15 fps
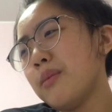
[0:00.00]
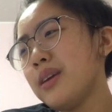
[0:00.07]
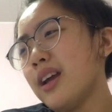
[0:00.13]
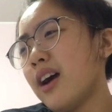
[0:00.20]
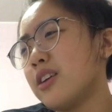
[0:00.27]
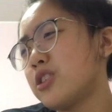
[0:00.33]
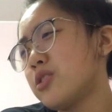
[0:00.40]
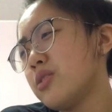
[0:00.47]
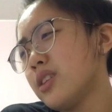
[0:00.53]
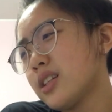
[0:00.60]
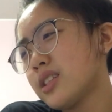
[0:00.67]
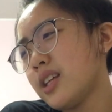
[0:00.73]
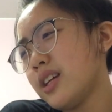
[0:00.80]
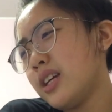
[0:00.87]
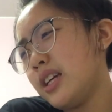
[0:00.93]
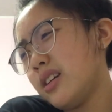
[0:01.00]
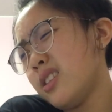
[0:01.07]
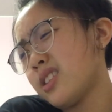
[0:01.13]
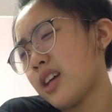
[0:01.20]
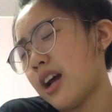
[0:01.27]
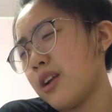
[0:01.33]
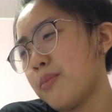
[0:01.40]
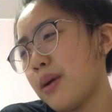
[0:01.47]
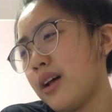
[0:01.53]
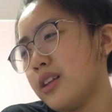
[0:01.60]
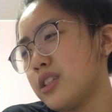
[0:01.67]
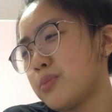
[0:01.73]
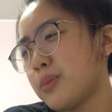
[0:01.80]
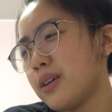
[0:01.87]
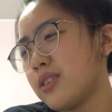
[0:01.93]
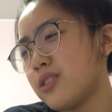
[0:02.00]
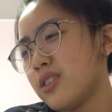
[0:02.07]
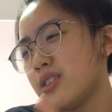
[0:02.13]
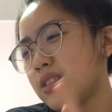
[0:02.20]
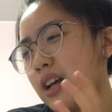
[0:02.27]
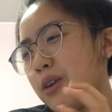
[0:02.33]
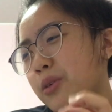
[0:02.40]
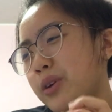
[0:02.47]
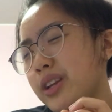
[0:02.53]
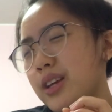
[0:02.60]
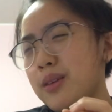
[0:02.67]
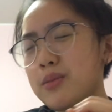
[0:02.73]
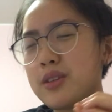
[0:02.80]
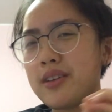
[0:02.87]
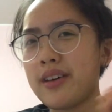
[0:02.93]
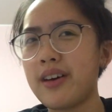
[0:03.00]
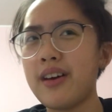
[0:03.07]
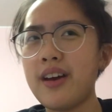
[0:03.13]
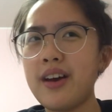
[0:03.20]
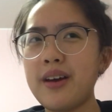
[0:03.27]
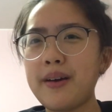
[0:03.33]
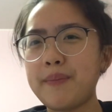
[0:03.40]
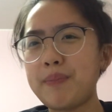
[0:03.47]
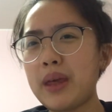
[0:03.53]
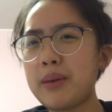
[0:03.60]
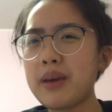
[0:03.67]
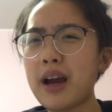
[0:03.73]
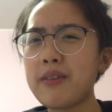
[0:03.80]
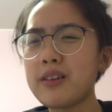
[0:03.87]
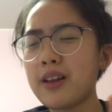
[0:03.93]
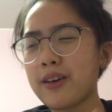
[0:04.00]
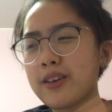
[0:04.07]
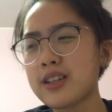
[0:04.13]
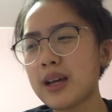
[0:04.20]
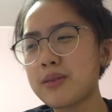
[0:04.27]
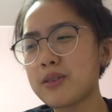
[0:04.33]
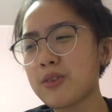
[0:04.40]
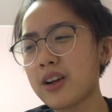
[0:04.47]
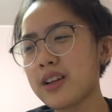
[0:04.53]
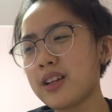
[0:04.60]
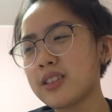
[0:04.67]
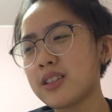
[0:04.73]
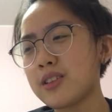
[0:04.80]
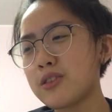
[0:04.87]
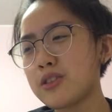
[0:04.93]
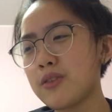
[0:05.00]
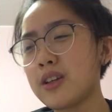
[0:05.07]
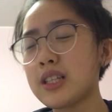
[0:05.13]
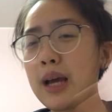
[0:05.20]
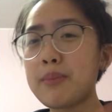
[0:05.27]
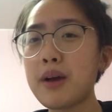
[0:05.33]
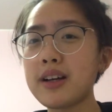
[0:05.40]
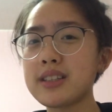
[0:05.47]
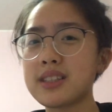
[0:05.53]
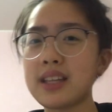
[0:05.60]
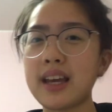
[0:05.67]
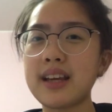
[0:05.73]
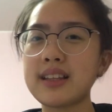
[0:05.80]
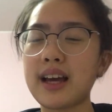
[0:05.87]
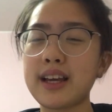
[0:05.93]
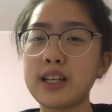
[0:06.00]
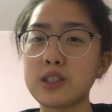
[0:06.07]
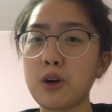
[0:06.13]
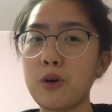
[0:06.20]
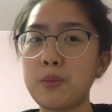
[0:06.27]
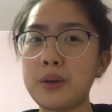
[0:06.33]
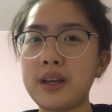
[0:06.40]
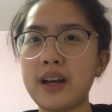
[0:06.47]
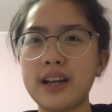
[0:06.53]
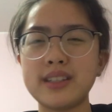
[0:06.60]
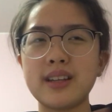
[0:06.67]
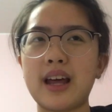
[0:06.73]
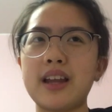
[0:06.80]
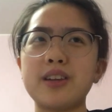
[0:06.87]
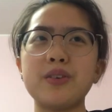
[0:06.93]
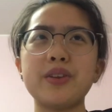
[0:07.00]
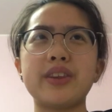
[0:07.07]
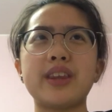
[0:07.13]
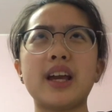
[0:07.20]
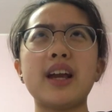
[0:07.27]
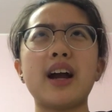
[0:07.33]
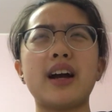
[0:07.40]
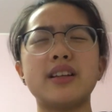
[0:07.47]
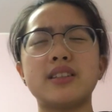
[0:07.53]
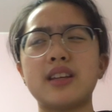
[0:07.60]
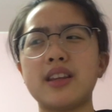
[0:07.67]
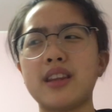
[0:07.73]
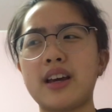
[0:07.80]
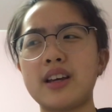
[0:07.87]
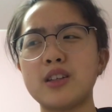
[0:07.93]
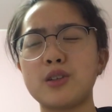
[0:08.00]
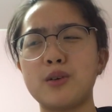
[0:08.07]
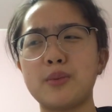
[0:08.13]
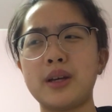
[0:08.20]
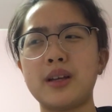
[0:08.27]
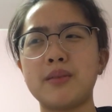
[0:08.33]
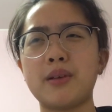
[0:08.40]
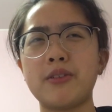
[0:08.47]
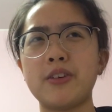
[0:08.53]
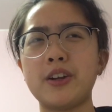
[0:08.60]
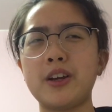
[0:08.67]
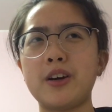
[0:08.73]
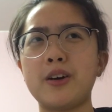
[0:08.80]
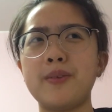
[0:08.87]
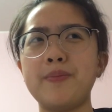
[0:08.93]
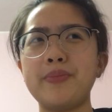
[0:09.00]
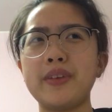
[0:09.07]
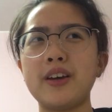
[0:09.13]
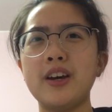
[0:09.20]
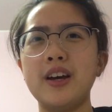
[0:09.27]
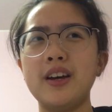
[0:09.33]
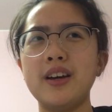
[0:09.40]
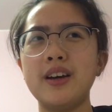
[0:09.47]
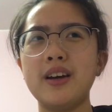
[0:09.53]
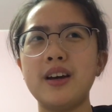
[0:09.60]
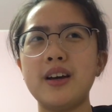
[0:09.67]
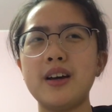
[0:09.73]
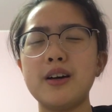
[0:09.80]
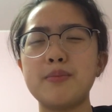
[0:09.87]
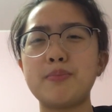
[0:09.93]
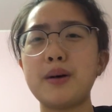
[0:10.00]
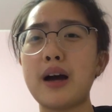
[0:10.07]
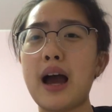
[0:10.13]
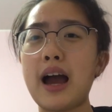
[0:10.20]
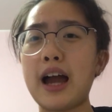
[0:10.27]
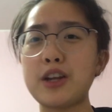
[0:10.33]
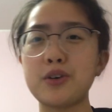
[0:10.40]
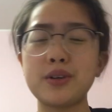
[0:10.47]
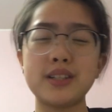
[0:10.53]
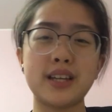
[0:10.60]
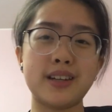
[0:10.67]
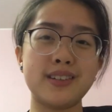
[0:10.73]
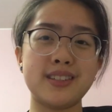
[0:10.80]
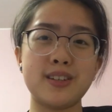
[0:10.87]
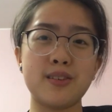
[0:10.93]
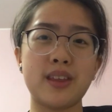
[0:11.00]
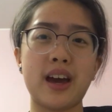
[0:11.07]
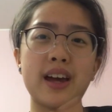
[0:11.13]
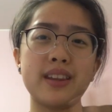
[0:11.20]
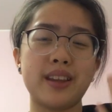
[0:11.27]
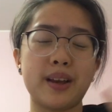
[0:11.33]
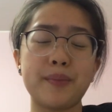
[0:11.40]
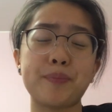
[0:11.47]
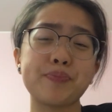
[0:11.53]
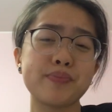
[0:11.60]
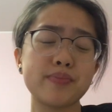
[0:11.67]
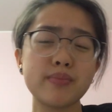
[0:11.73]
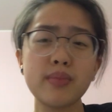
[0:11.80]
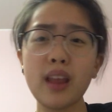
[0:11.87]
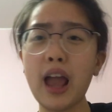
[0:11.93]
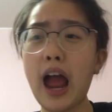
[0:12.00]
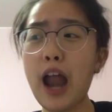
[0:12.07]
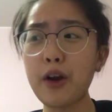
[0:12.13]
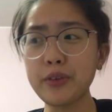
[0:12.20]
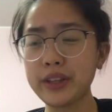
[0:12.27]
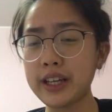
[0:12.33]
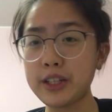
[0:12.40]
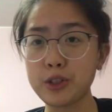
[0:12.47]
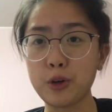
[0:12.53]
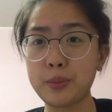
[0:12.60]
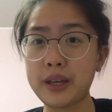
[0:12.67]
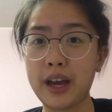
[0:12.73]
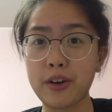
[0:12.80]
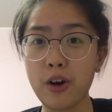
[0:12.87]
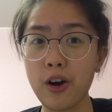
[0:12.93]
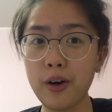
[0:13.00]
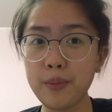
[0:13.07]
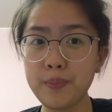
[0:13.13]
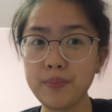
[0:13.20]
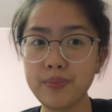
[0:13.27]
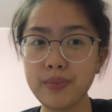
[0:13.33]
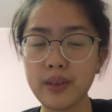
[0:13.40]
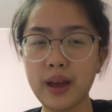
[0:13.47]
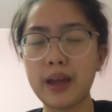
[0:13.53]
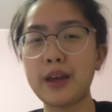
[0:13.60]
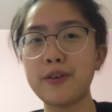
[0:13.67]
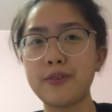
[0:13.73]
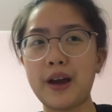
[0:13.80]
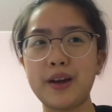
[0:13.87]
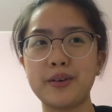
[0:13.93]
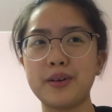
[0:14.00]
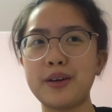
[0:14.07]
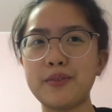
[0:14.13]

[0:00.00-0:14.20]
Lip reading: yeah, to an extent he is kind of balanced, but just I want him to maybe have a longer time to recognize Hunter's face. I'm not saying that he's OP. I don't think I said that he's OP in the video. But I don't intend to do that. Like, I don't think he's OP at all. If I